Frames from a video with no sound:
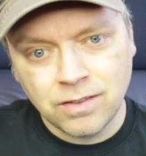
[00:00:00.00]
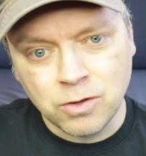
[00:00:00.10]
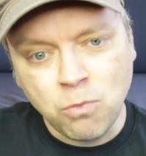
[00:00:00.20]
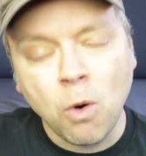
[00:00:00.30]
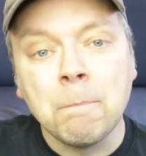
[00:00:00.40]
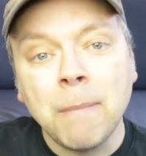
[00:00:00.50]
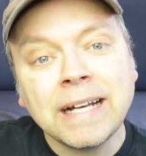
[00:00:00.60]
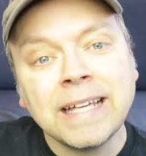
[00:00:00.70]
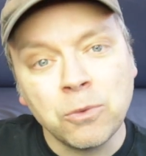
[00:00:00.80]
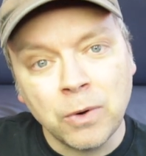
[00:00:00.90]
the more
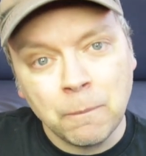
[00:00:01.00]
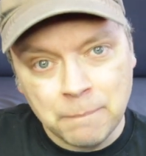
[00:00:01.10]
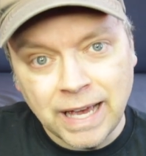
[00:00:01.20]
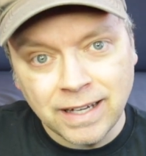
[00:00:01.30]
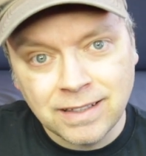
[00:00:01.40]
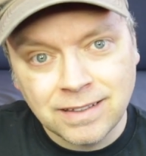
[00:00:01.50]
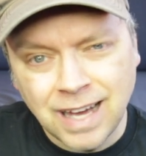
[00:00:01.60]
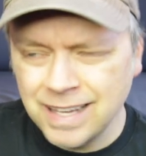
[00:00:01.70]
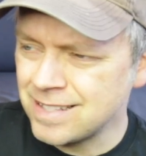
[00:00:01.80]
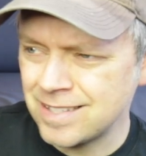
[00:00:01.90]
money it will make,
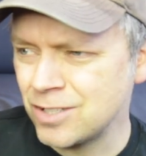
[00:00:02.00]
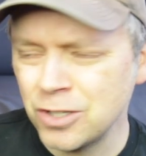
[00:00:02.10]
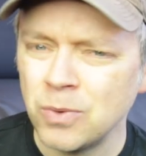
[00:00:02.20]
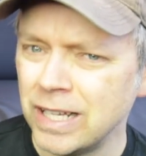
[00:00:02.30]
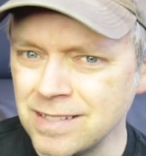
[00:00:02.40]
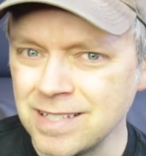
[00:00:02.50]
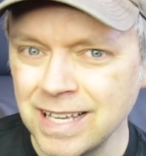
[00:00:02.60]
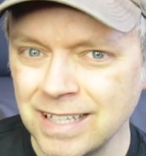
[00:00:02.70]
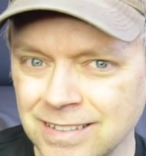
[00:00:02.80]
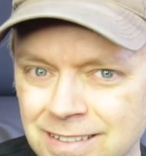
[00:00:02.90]
I guess is a good way to say
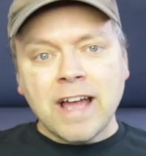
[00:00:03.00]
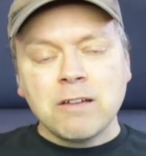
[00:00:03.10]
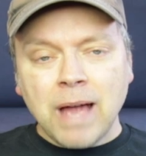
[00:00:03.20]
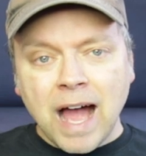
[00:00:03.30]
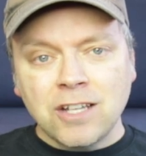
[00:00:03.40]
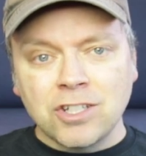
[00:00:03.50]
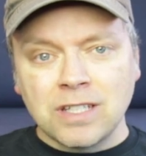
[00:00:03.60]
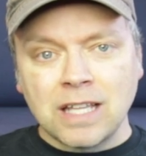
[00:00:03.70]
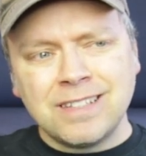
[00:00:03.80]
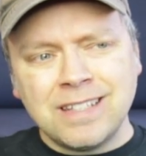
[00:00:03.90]
it. I imagine
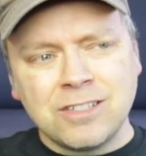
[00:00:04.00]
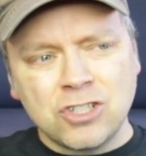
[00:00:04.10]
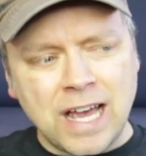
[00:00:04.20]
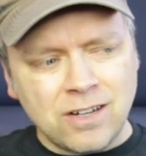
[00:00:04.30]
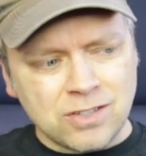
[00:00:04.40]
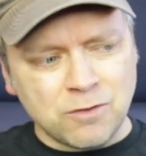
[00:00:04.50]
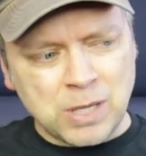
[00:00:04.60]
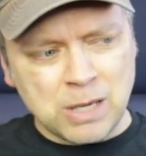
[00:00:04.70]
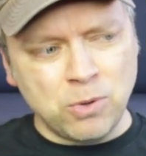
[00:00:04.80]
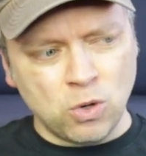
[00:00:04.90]
that these channels of
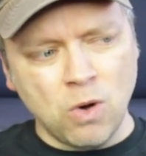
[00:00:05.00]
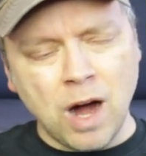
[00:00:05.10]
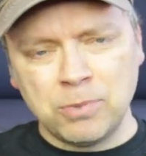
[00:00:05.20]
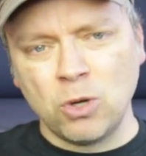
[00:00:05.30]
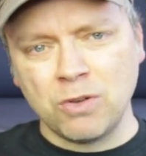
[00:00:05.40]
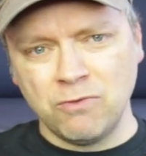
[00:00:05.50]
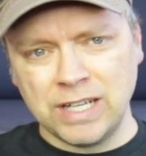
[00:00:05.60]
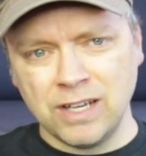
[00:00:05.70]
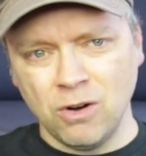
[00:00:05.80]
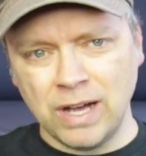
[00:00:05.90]
people who upload a
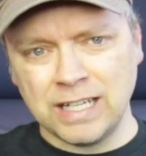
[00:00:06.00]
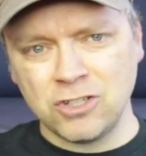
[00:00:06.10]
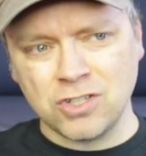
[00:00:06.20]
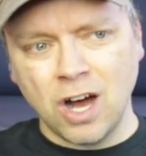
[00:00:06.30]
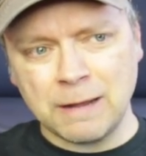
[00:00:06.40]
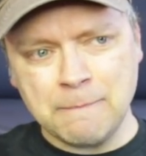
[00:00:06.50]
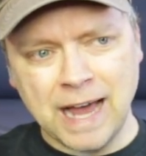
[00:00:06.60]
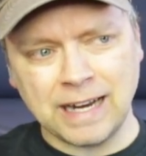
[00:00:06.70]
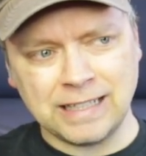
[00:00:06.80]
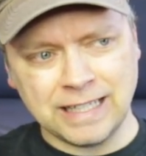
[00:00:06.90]
video and it just
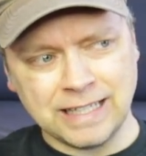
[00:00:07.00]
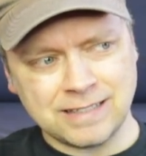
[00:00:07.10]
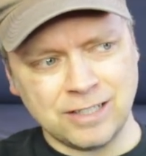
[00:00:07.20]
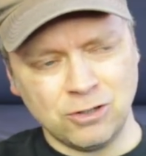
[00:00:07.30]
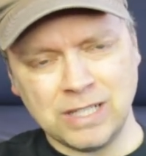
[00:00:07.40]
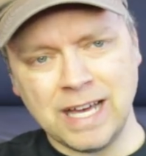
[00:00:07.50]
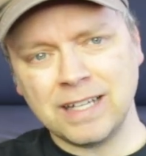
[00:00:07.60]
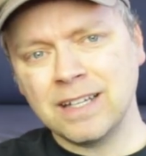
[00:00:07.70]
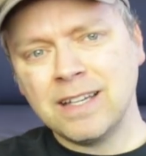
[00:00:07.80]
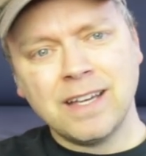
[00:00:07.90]
automatically gets, you know,
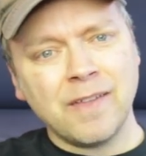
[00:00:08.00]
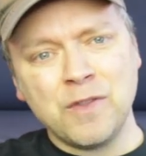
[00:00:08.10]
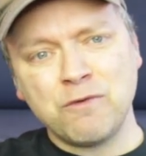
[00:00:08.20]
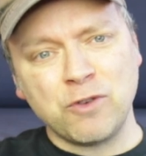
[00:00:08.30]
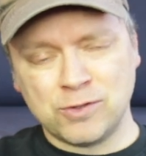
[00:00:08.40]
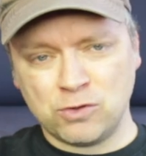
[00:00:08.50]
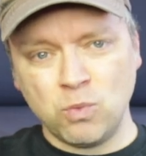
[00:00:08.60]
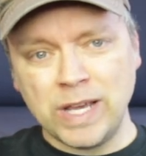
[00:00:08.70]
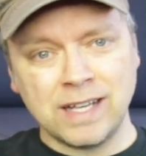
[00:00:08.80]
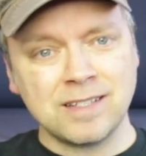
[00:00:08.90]
like in the first
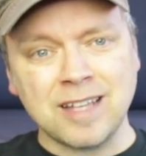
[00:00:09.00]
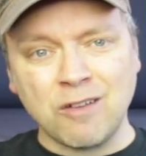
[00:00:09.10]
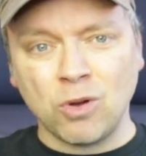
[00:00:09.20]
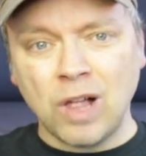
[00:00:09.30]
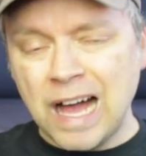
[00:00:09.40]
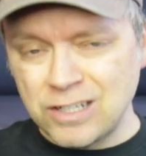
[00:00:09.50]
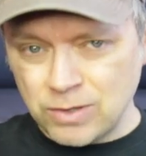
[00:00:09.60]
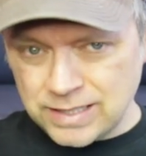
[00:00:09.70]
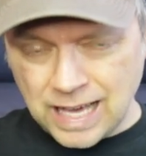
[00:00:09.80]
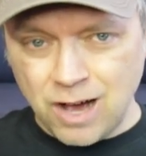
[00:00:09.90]
week, several
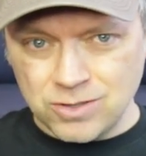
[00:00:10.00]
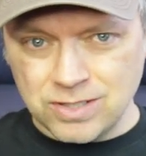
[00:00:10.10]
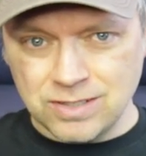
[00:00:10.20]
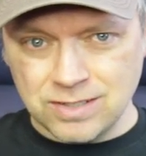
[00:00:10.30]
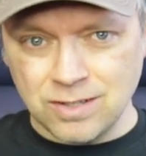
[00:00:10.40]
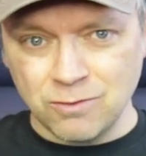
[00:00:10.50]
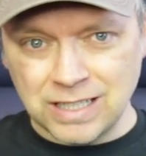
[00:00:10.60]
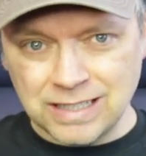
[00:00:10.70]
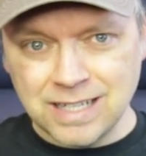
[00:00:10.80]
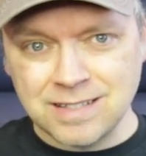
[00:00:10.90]
hundred thousands of
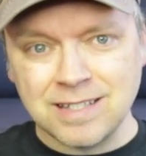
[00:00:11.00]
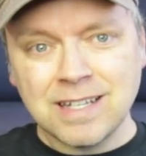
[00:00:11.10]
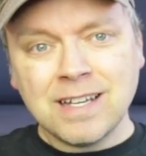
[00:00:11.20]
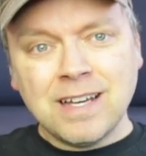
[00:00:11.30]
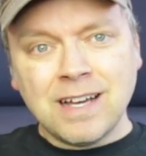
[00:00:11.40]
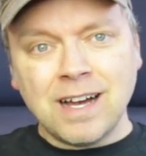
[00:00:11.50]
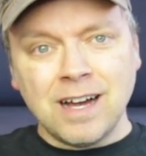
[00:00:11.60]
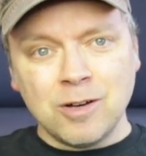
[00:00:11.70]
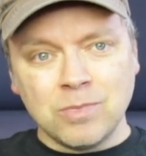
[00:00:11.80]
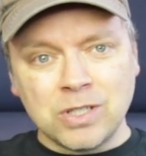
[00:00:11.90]
clicks,
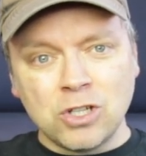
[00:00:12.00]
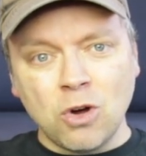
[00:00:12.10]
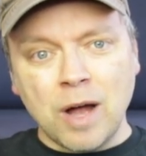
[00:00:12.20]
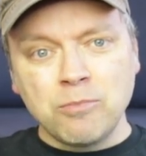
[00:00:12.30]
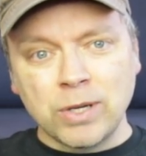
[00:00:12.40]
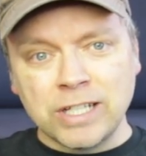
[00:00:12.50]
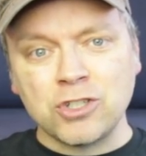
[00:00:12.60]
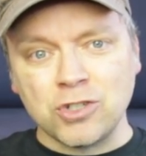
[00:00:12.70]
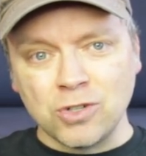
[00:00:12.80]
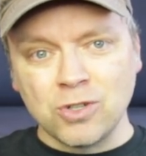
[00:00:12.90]
um, you know, I'm pretty
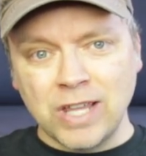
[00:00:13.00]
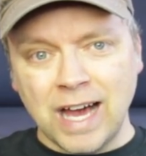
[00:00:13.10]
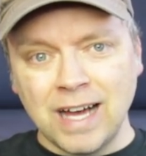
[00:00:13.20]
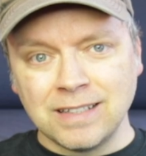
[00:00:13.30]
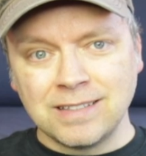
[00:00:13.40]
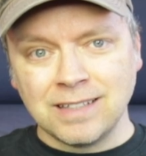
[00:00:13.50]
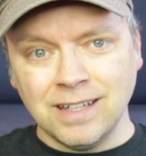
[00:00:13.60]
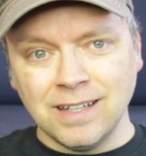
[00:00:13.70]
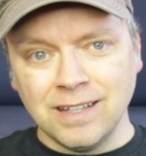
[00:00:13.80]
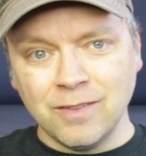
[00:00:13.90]
sure that
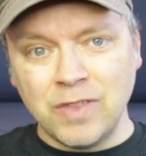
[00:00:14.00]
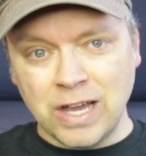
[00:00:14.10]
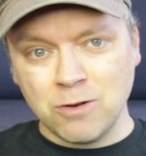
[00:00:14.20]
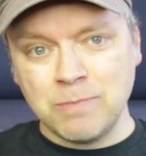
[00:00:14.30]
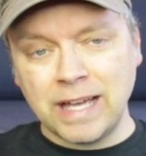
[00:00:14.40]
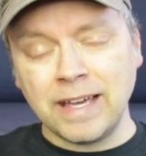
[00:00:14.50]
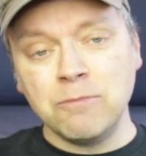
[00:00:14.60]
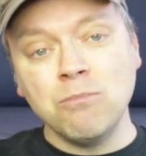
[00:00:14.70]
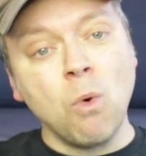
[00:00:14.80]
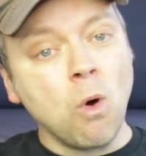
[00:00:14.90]
uh, they're
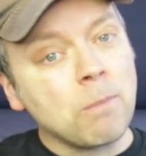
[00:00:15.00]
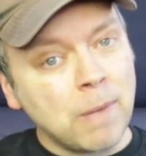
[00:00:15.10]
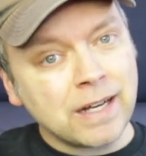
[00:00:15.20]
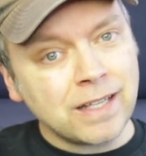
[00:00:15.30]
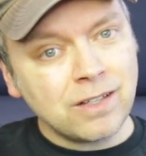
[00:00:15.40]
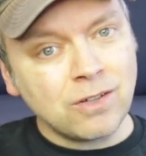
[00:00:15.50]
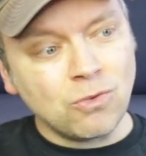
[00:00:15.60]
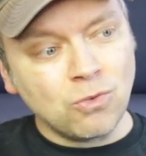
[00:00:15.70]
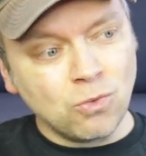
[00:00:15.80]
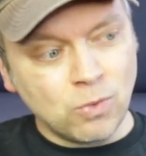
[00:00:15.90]
making more money
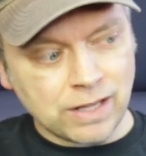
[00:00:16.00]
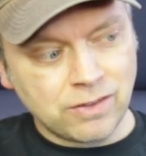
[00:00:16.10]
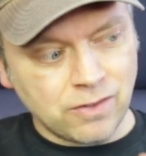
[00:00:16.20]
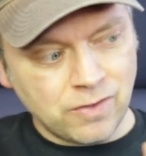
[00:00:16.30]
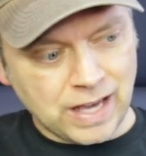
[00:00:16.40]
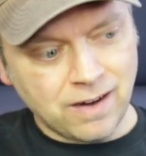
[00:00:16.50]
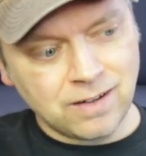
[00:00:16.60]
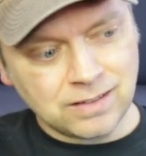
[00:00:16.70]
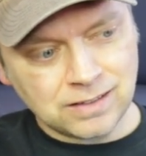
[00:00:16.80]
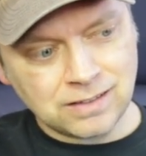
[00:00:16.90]
with
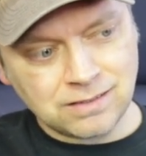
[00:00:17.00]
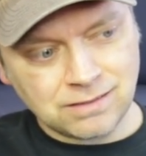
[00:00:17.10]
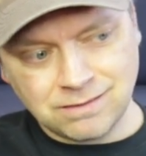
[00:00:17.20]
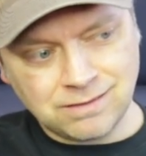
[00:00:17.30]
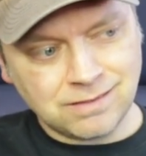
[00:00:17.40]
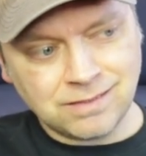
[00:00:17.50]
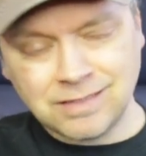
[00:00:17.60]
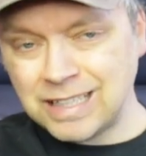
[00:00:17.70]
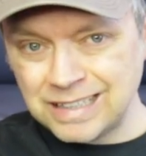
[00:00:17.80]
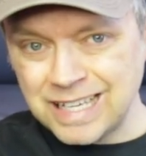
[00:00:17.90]
their
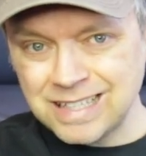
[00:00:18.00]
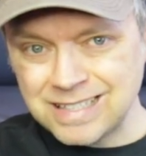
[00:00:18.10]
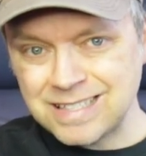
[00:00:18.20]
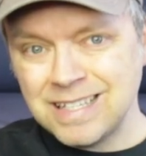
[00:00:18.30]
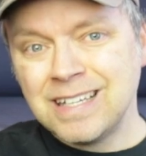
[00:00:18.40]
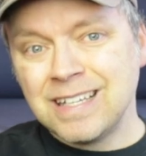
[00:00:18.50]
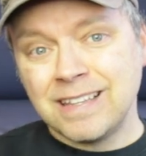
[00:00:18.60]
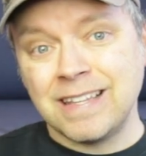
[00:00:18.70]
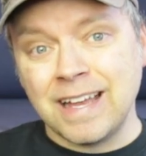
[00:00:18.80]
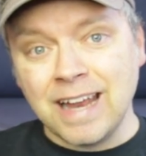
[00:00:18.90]
clicks
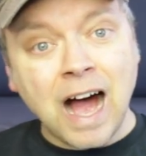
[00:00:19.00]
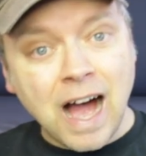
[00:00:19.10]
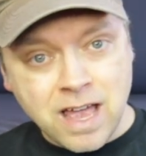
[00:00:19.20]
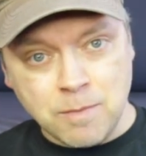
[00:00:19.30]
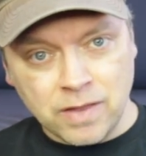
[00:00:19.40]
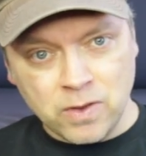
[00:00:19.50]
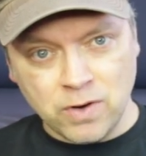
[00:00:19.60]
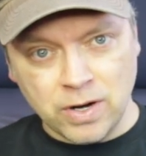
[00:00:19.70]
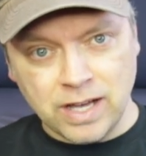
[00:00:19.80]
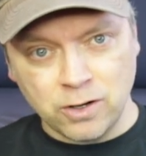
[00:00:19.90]
than I am on the
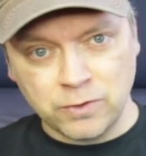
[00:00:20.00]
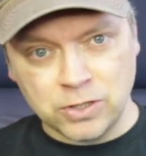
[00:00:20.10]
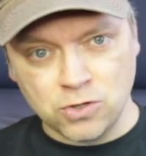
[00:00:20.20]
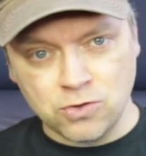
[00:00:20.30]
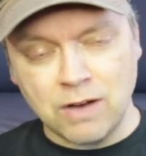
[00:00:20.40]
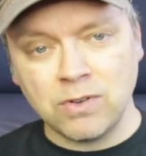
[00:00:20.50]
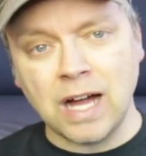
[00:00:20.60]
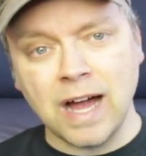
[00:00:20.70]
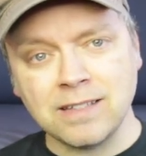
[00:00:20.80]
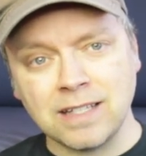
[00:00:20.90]
very unofficial travel
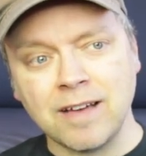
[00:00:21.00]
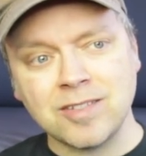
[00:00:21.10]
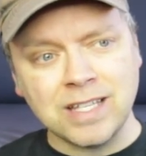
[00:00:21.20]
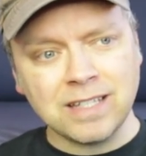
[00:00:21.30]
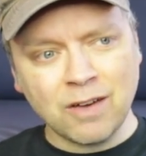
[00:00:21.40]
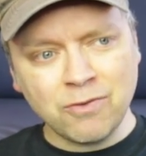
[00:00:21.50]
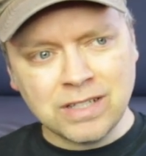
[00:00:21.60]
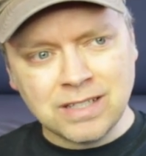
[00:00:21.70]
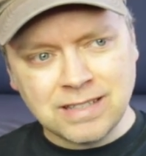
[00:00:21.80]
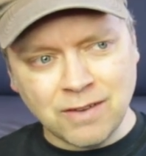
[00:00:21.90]
guides. And I see a
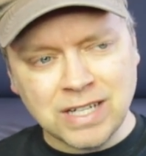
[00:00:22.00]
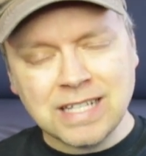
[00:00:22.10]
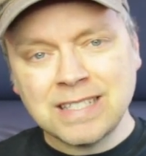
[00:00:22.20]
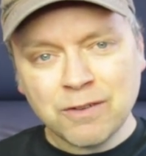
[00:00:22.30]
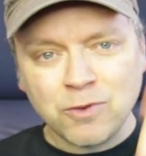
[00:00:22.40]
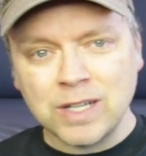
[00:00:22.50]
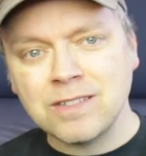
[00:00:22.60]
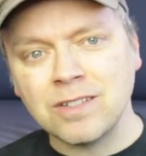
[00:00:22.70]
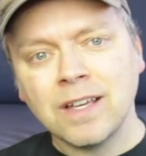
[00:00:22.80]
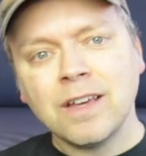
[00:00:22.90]
different, definite difference